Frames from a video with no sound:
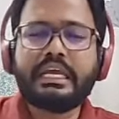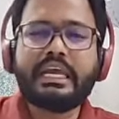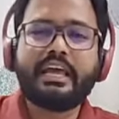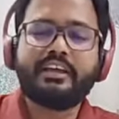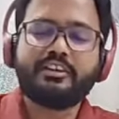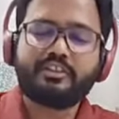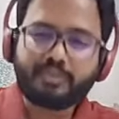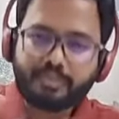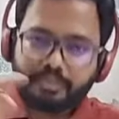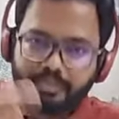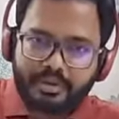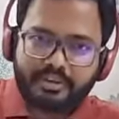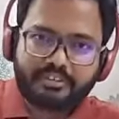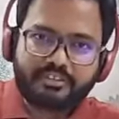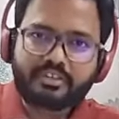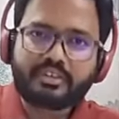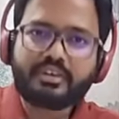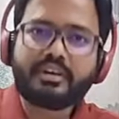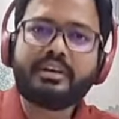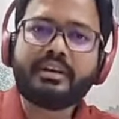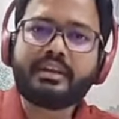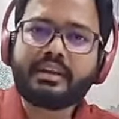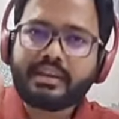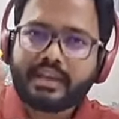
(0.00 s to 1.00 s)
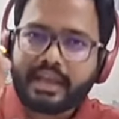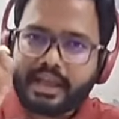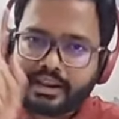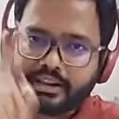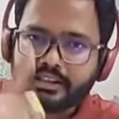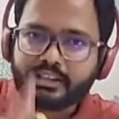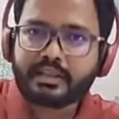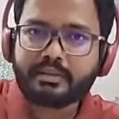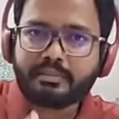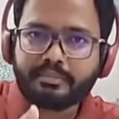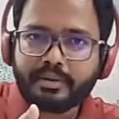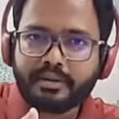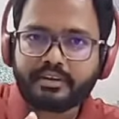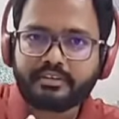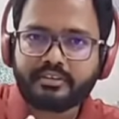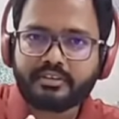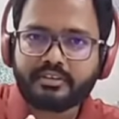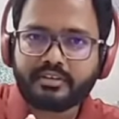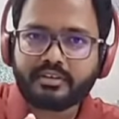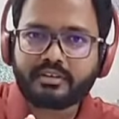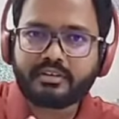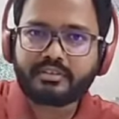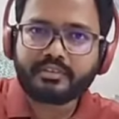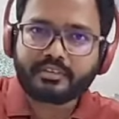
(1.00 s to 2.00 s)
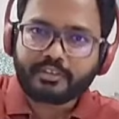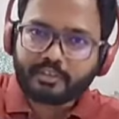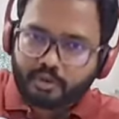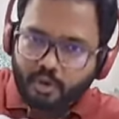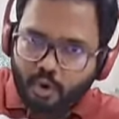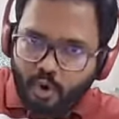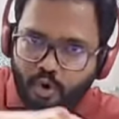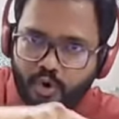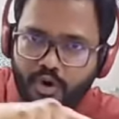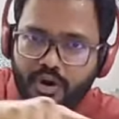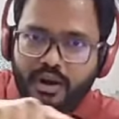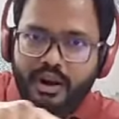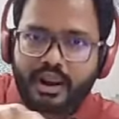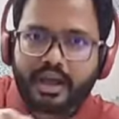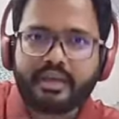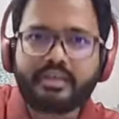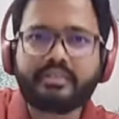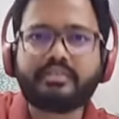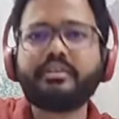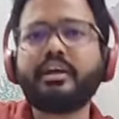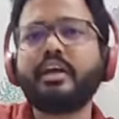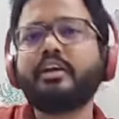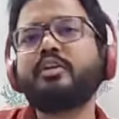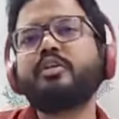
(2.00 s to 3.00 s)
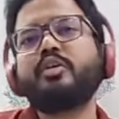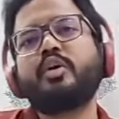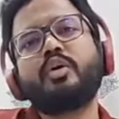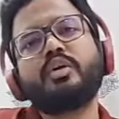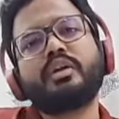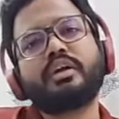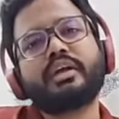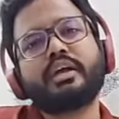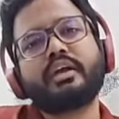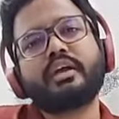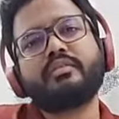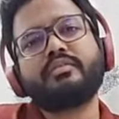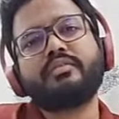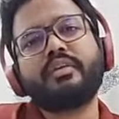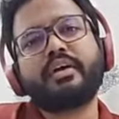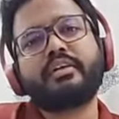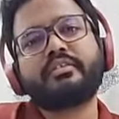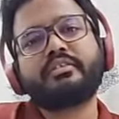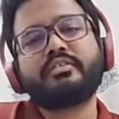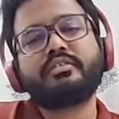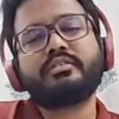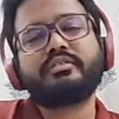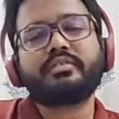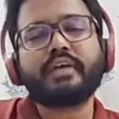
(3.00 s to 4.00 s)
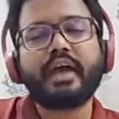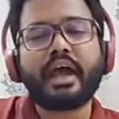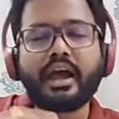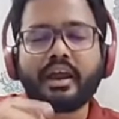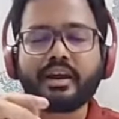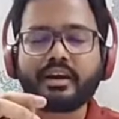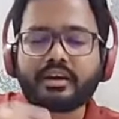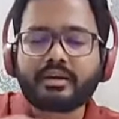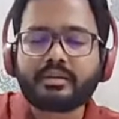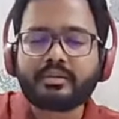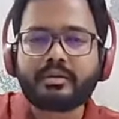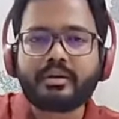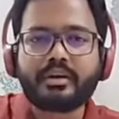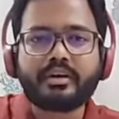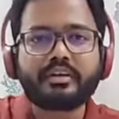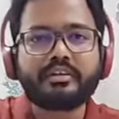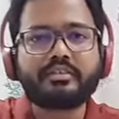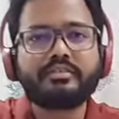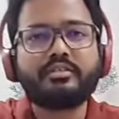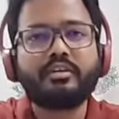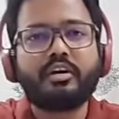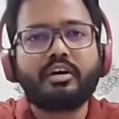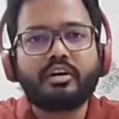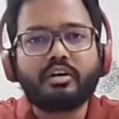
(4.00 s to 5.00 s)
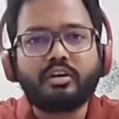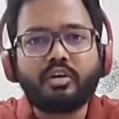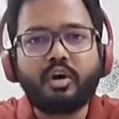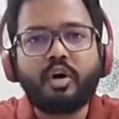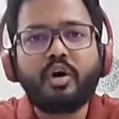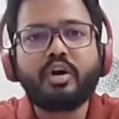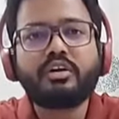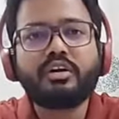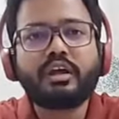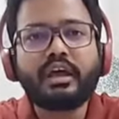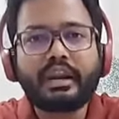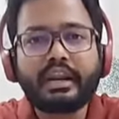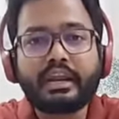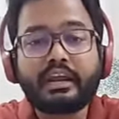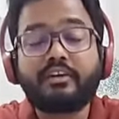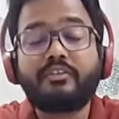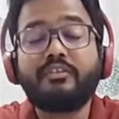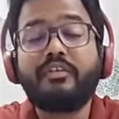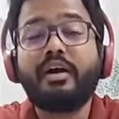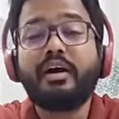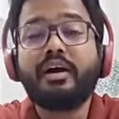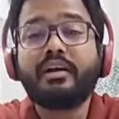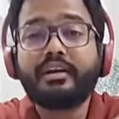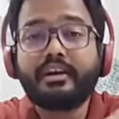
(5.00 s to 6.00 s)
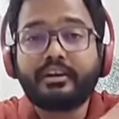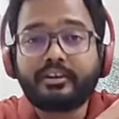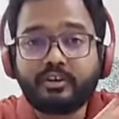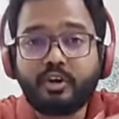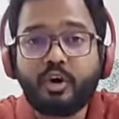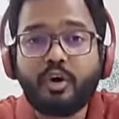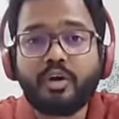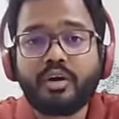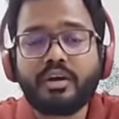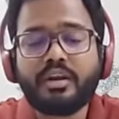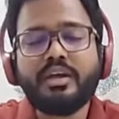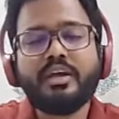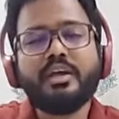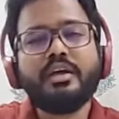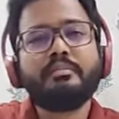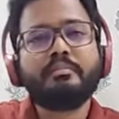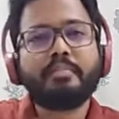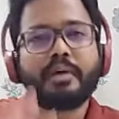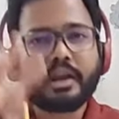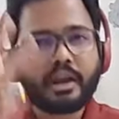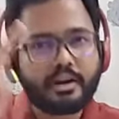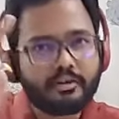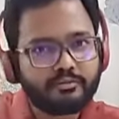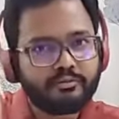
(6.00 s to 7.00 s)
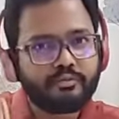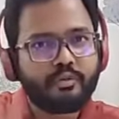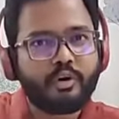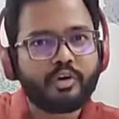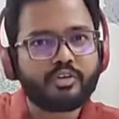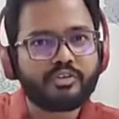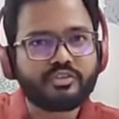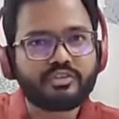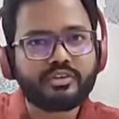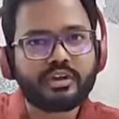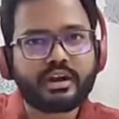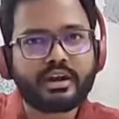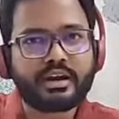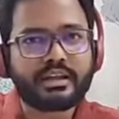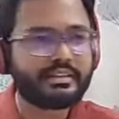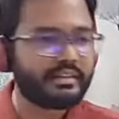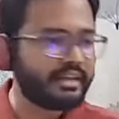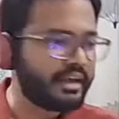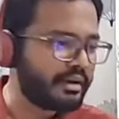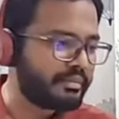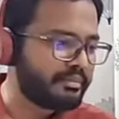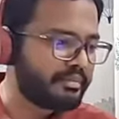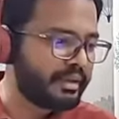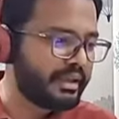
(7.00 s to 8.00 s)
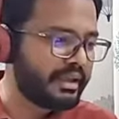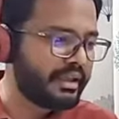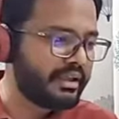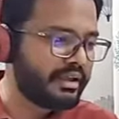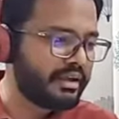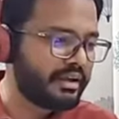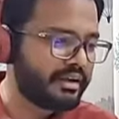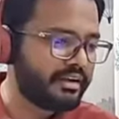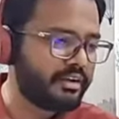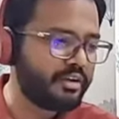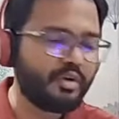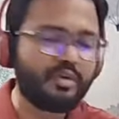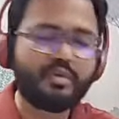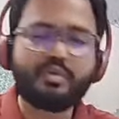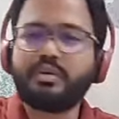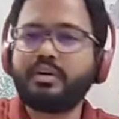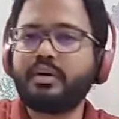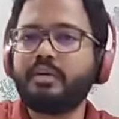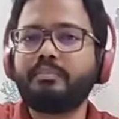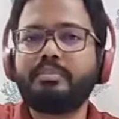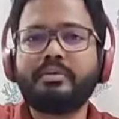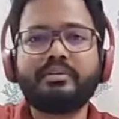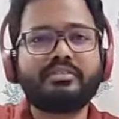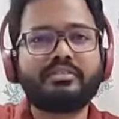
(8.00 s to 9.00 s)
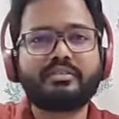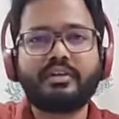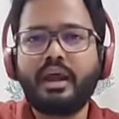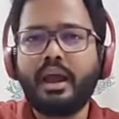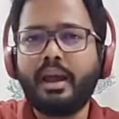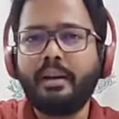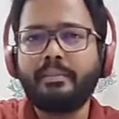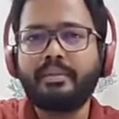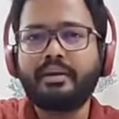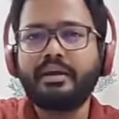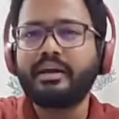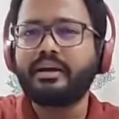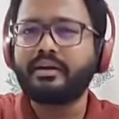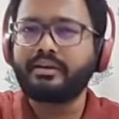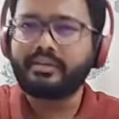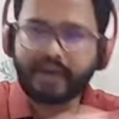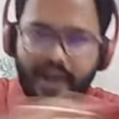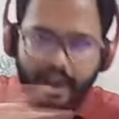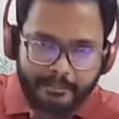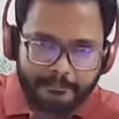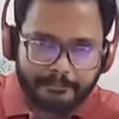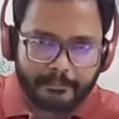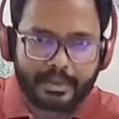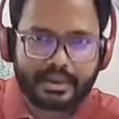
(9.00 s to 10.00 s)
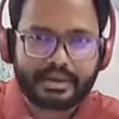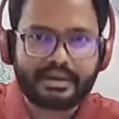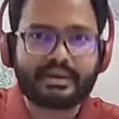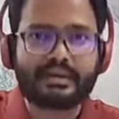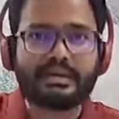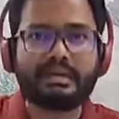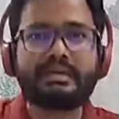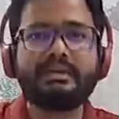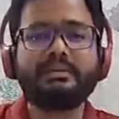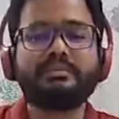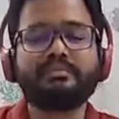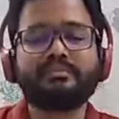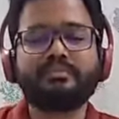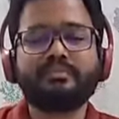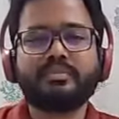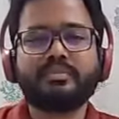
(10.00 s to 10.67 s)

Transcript: Especially in healthy patients with localized endodontic infections, antibiotics are not required at all. But unfortunately, they are being you know, prescribed rampantly